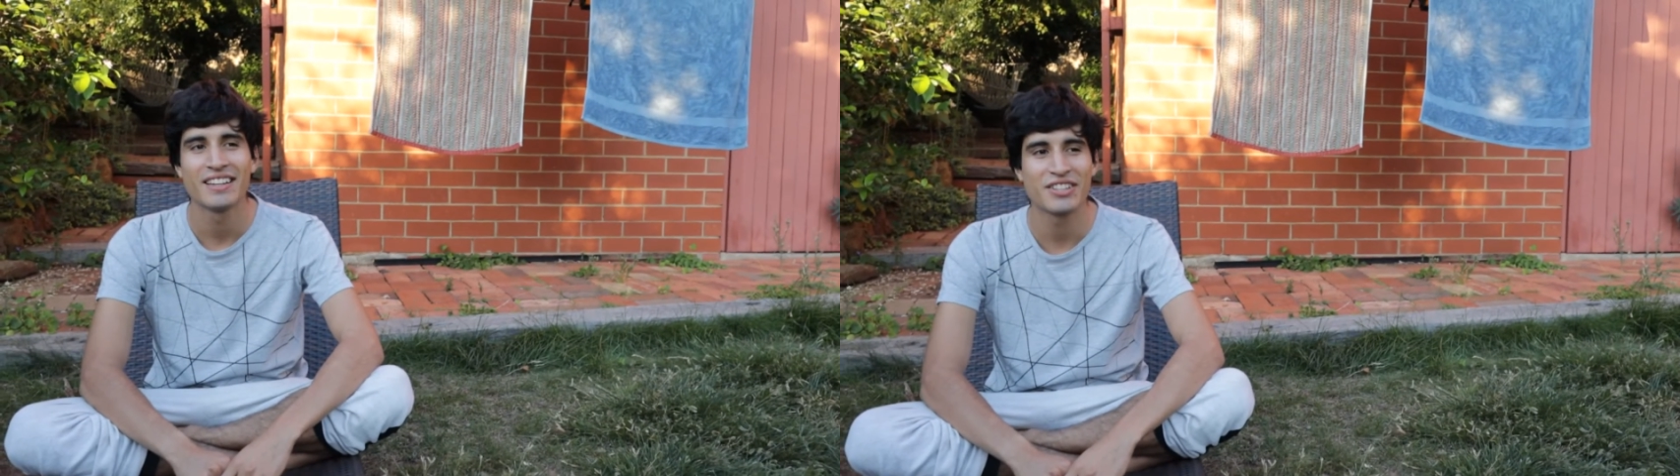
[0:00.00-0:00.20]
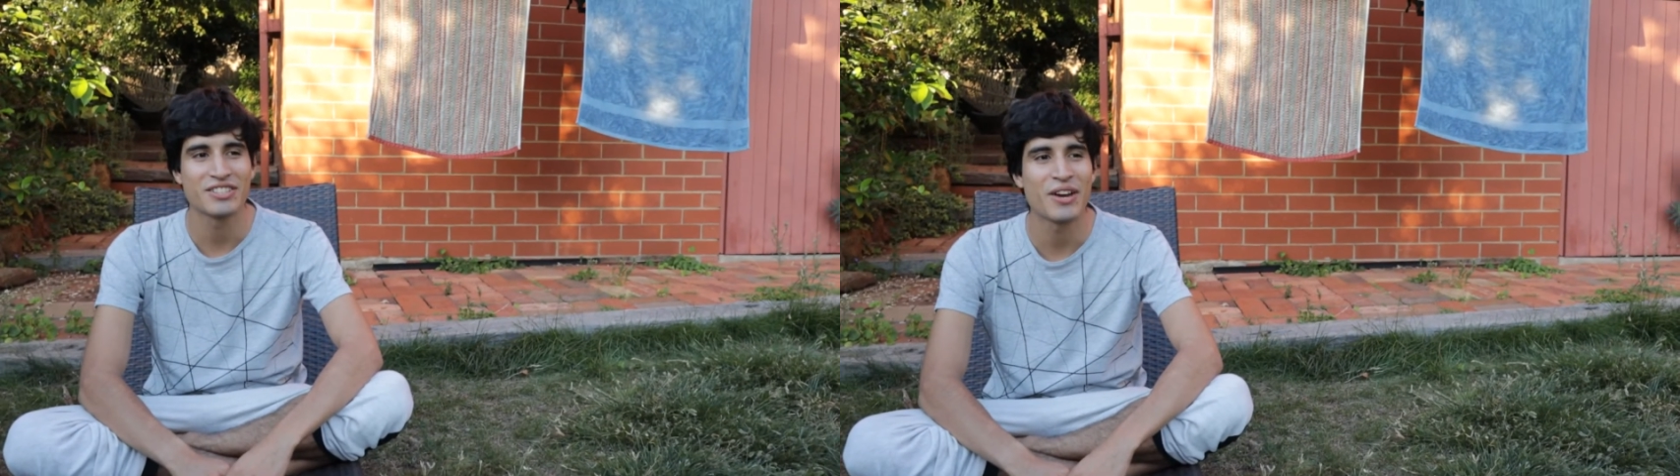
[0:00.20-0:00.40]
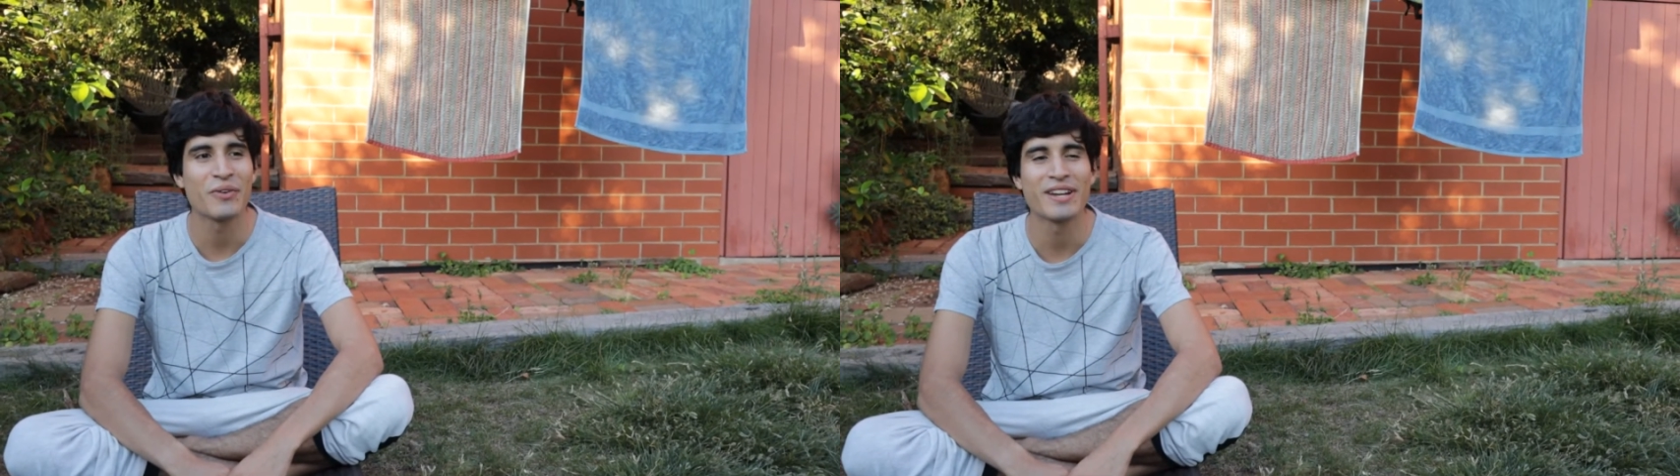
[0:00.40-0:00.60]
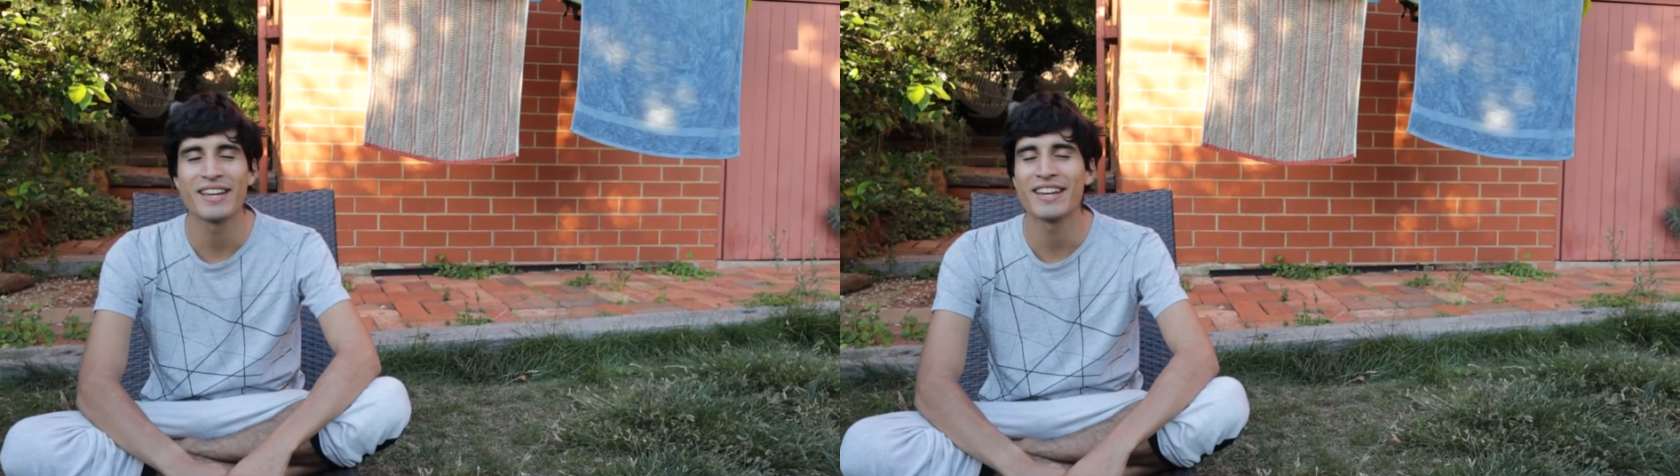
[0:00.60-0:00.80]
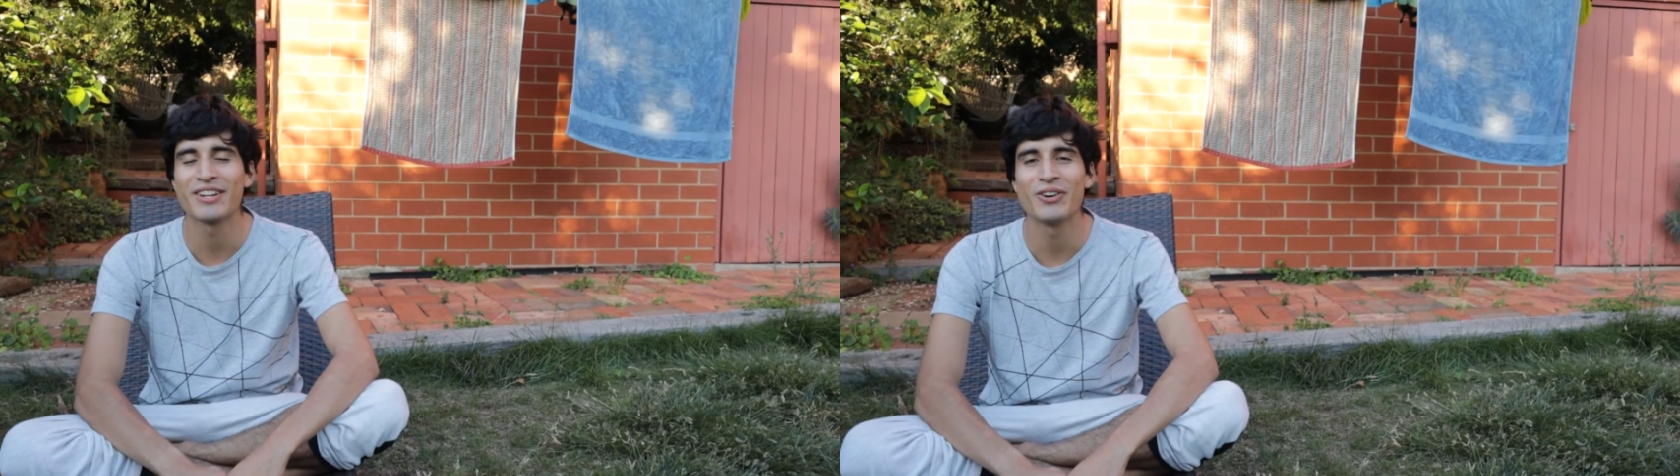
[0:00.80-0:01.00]
Because I want to
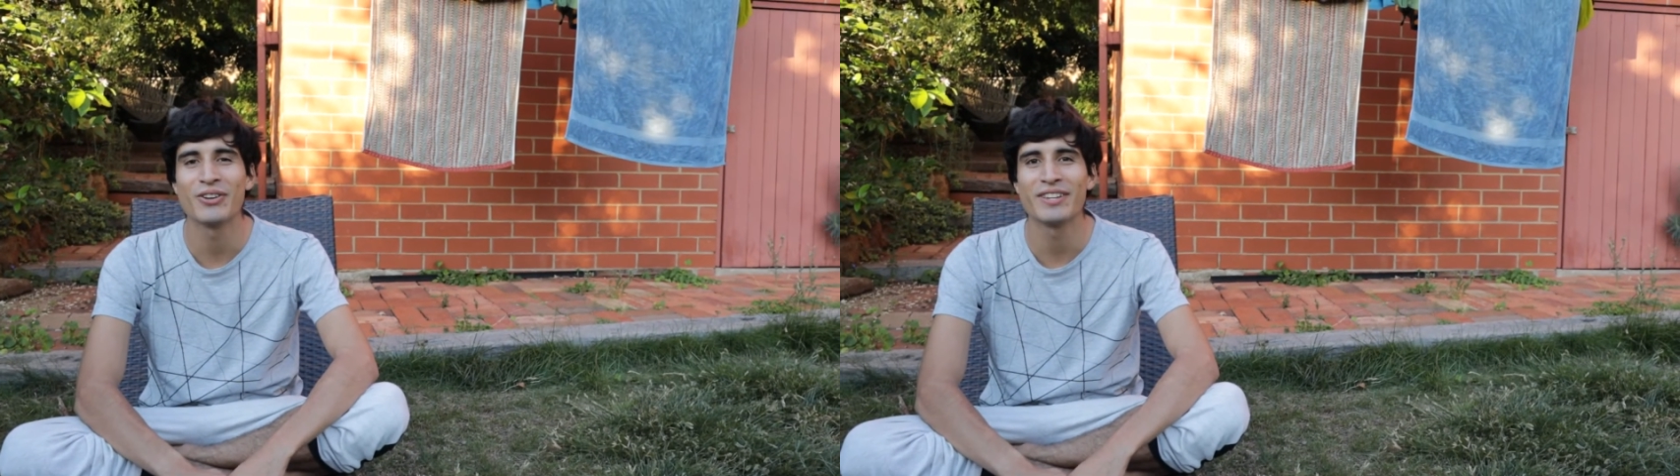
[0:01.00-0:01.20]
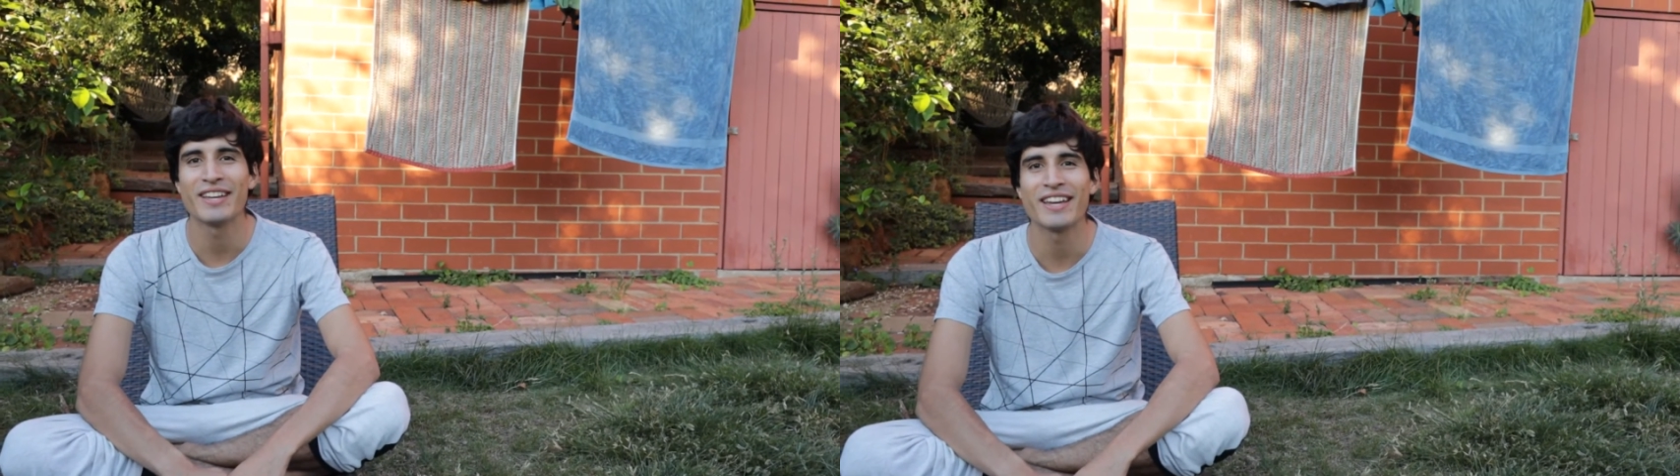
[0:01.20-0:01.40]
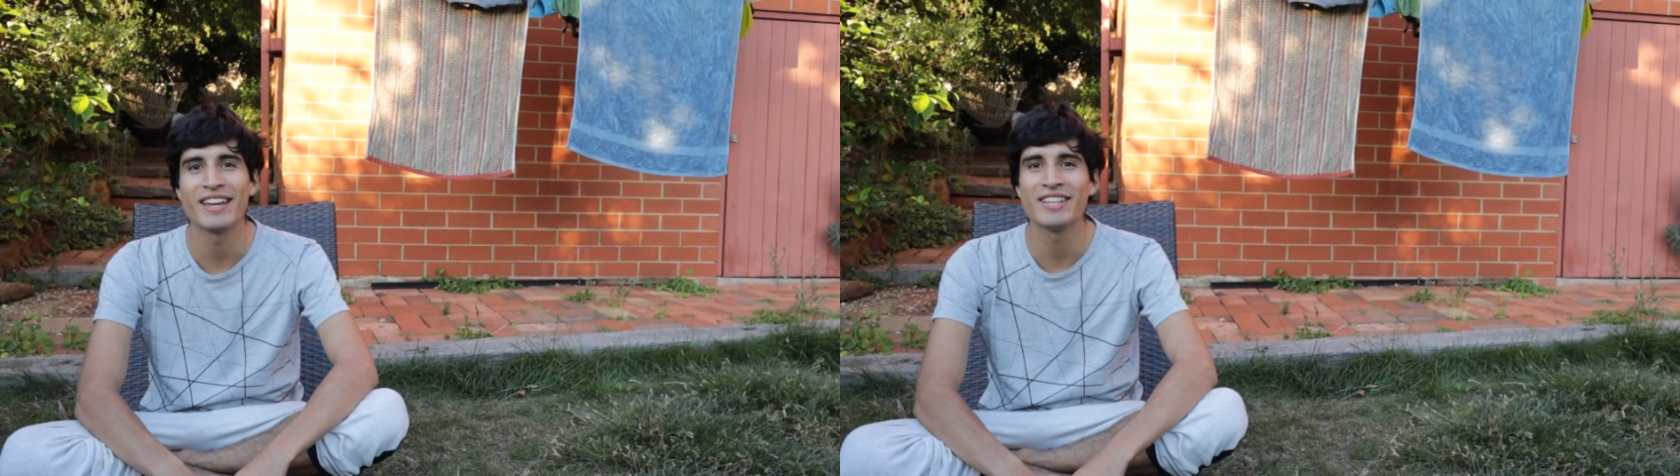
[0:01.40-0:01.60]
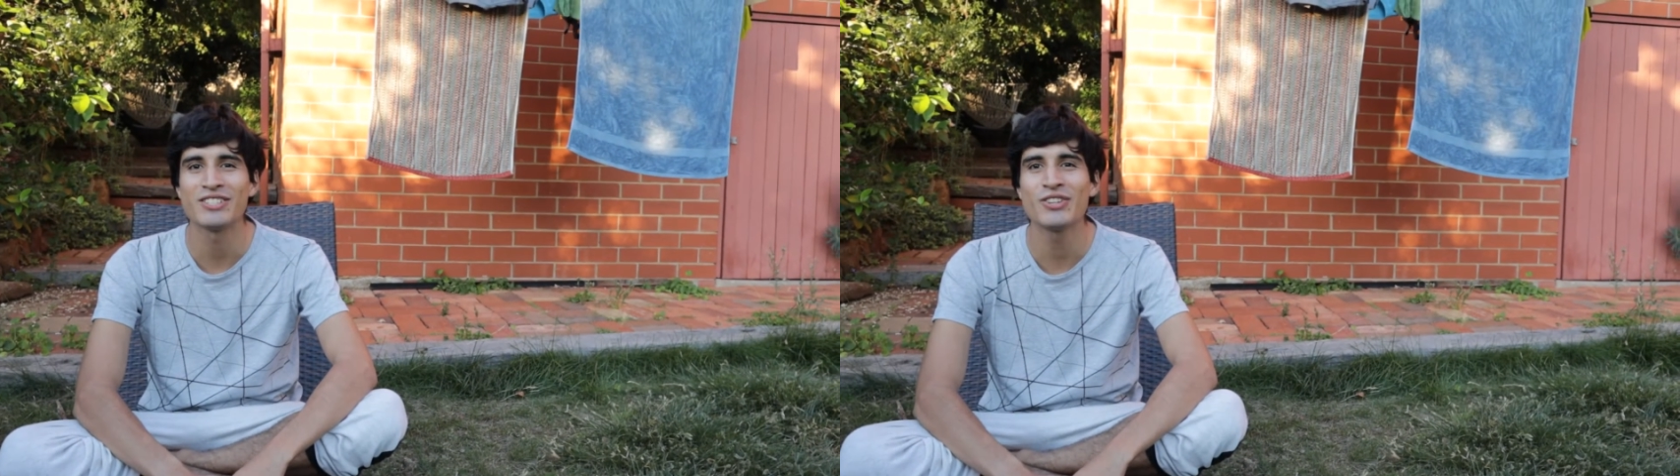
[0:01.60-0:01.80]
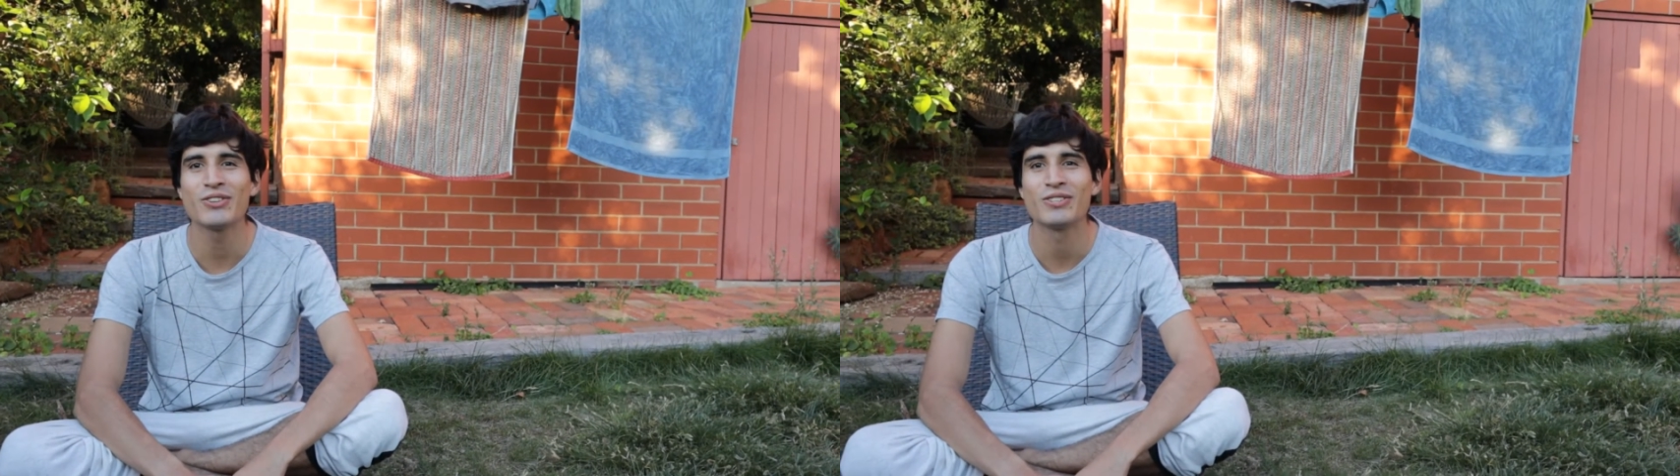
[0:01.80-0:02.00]
get all the
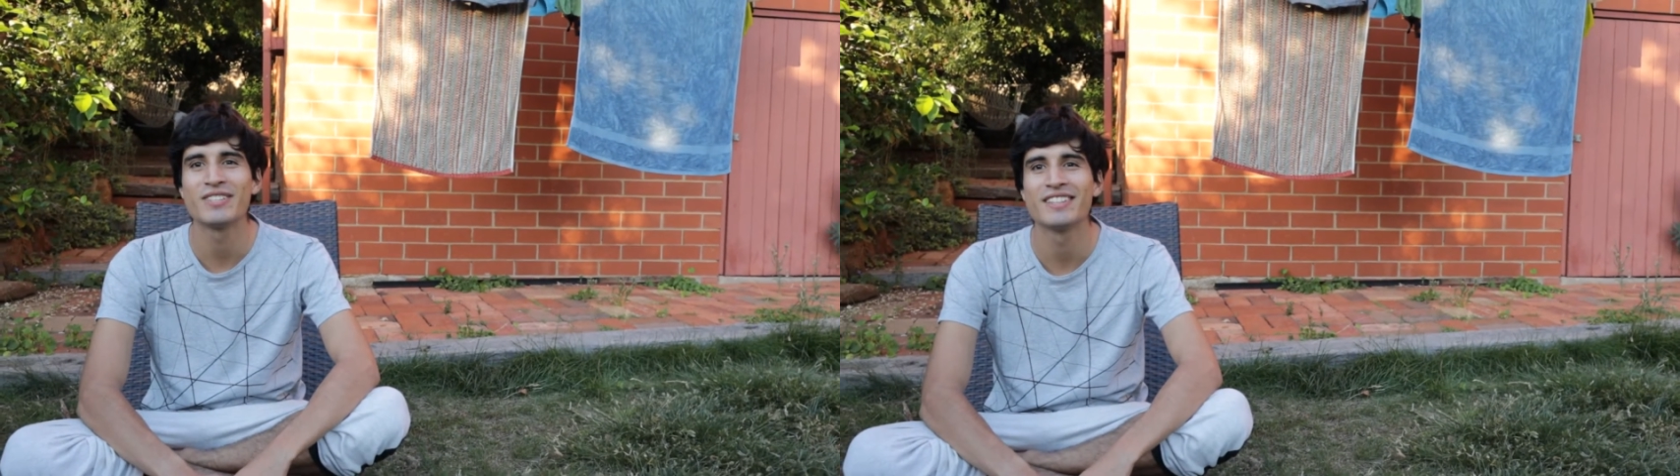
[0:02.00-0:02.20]
SUs.